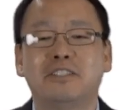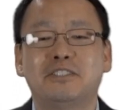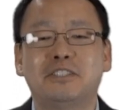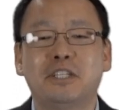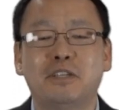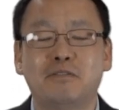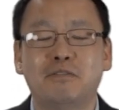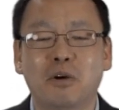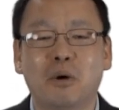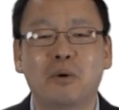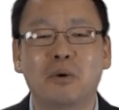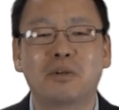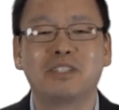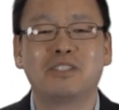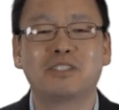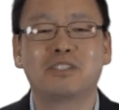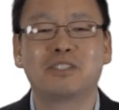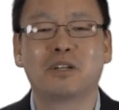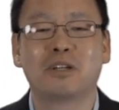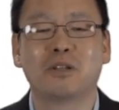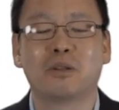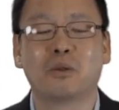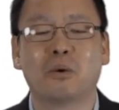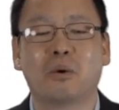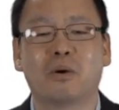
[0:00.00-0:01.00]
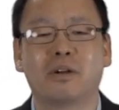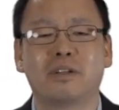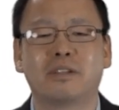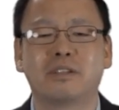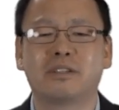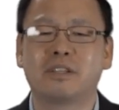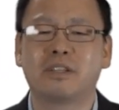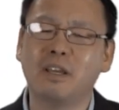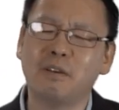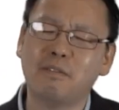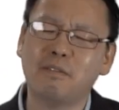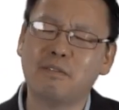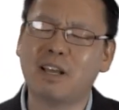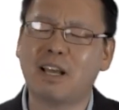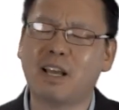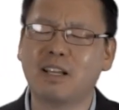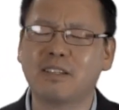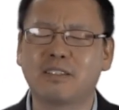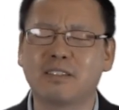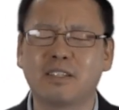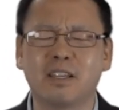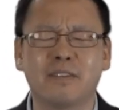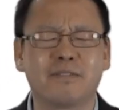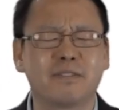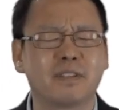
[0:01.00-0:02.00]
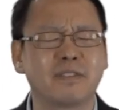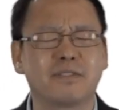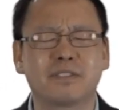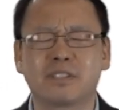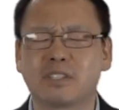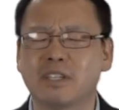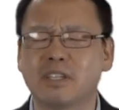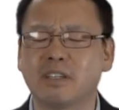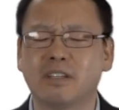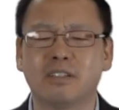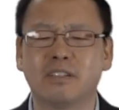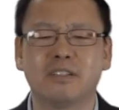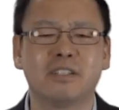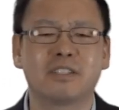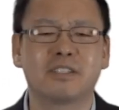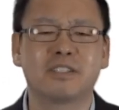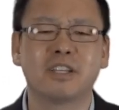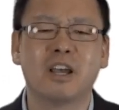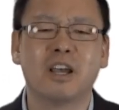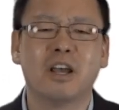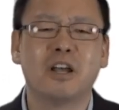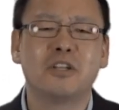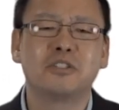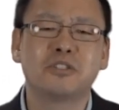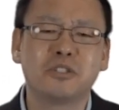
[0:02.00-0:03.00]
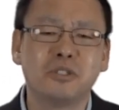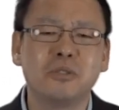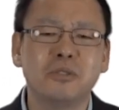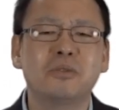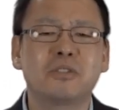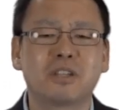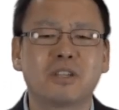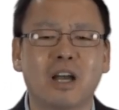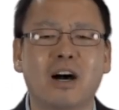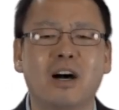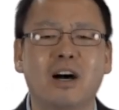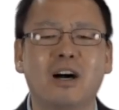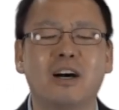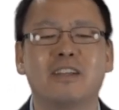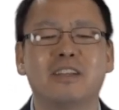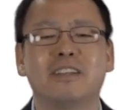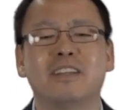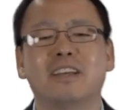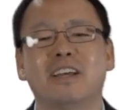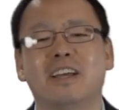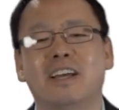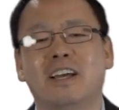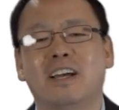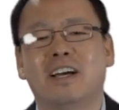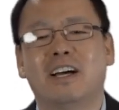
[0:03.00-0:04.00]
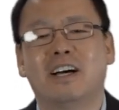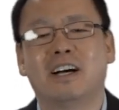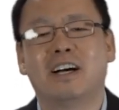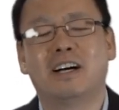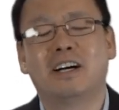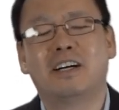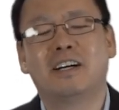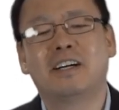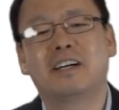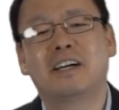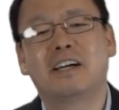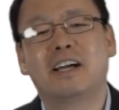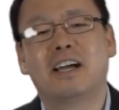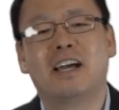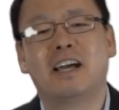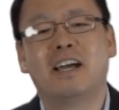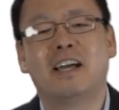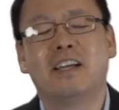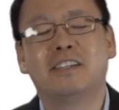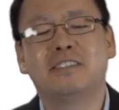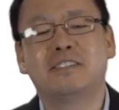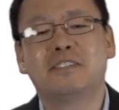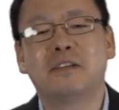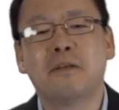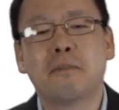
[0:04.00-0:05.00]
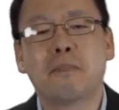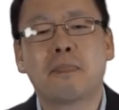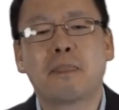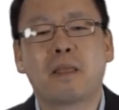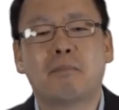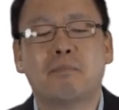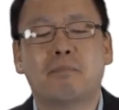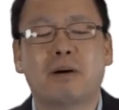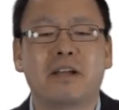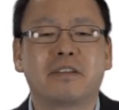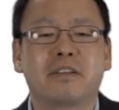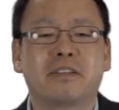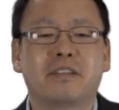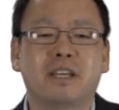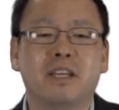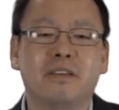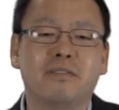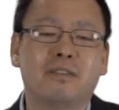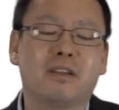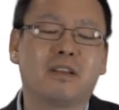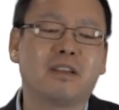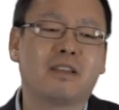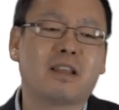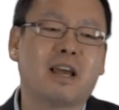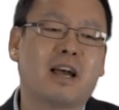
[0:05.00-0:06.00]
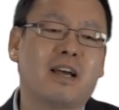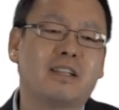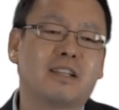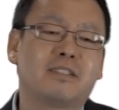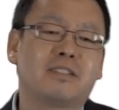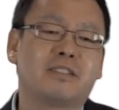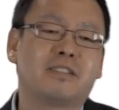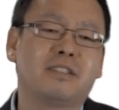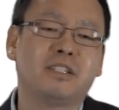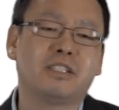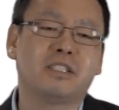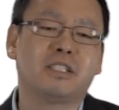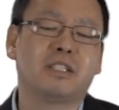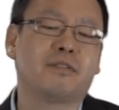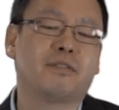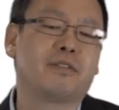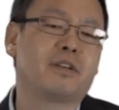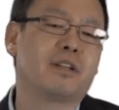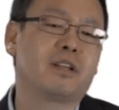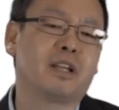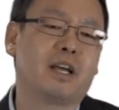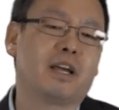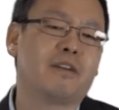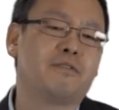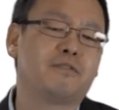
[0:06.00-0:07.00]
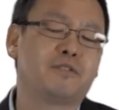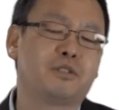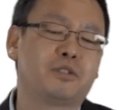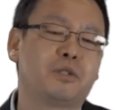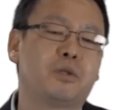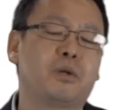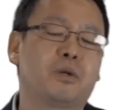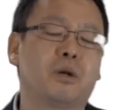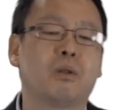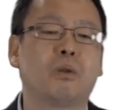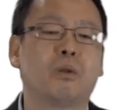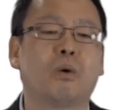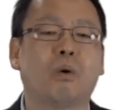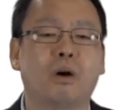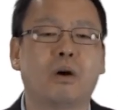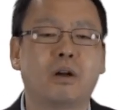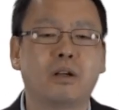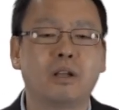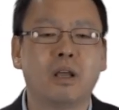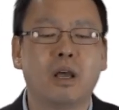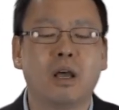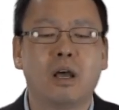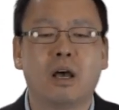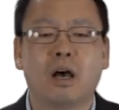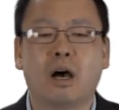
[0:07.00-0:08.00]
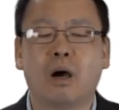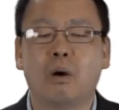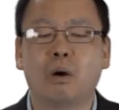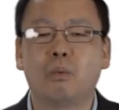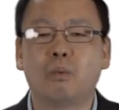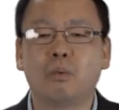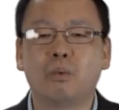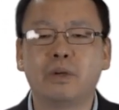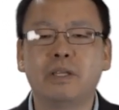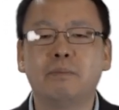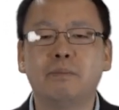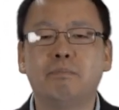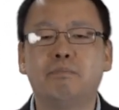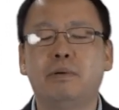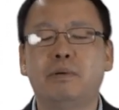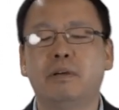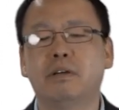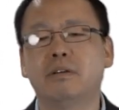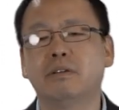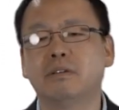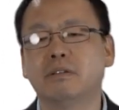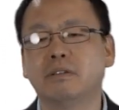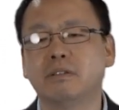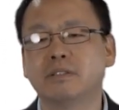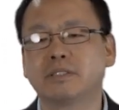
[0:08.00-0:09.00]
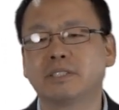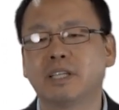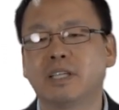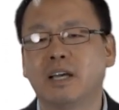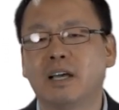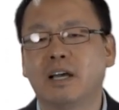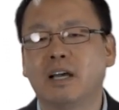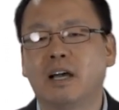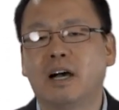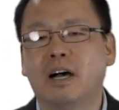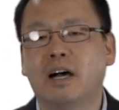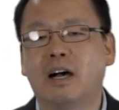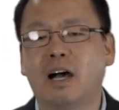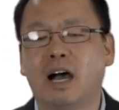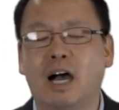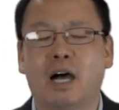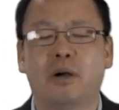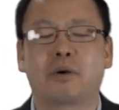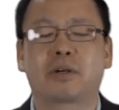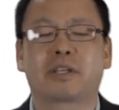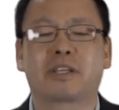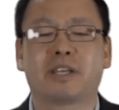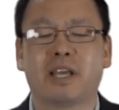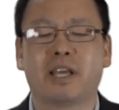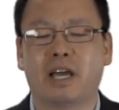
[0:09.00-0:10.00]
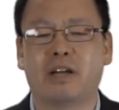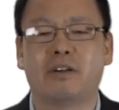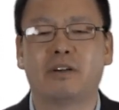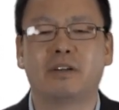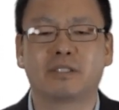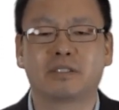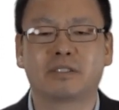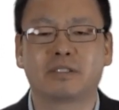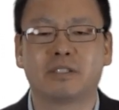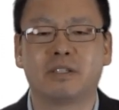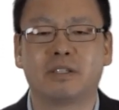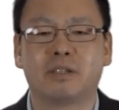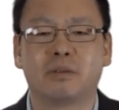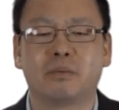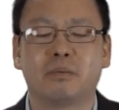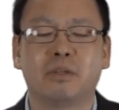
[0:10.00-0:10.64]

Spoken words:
devoted to the Lord. Give that gift of singleness to God. And by giving that season of your life to the Lord, we build our character,